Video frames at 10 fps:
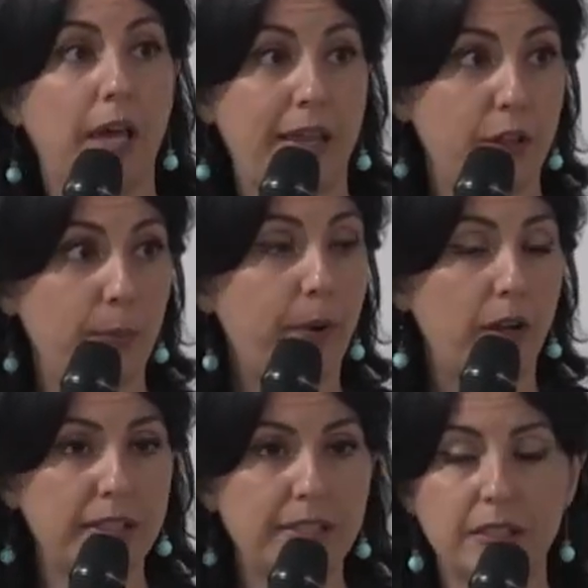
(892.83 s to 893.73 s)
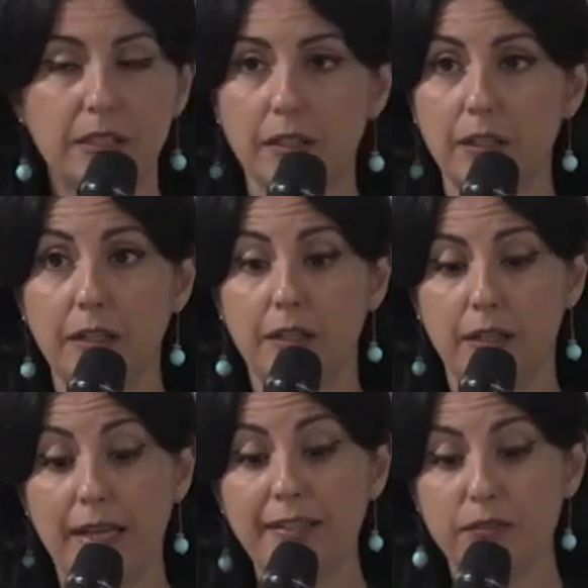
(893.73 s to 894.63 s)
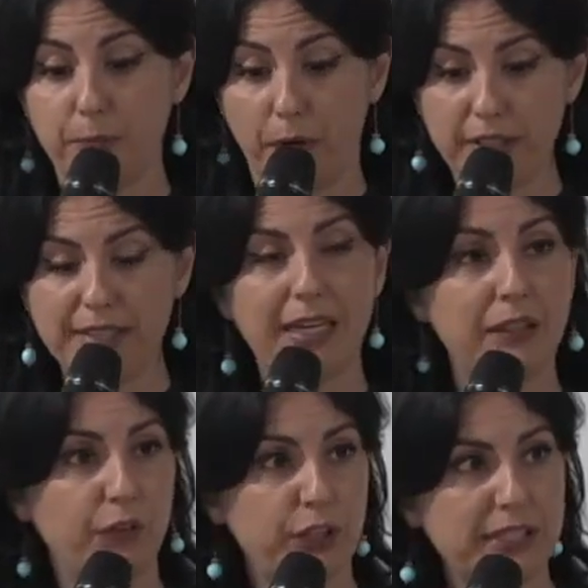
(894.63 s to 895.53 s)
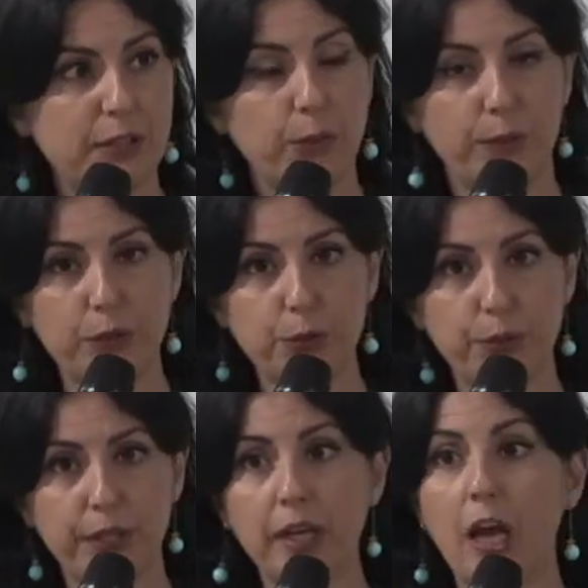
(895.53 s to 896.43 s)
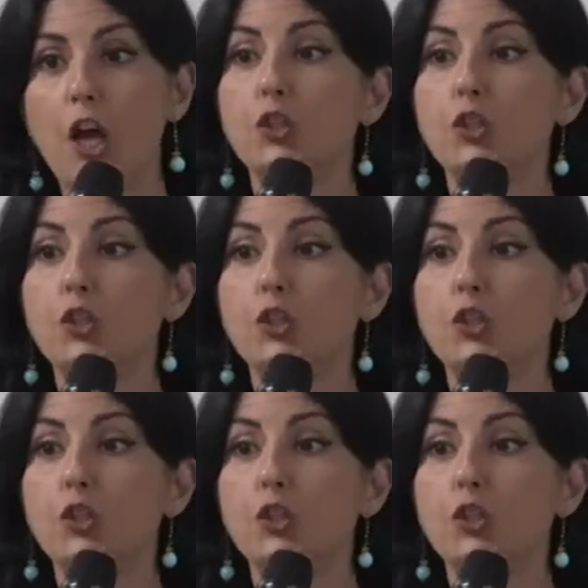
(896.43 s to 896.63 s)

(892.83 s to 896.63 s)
and the policy and policy advocacy we were doing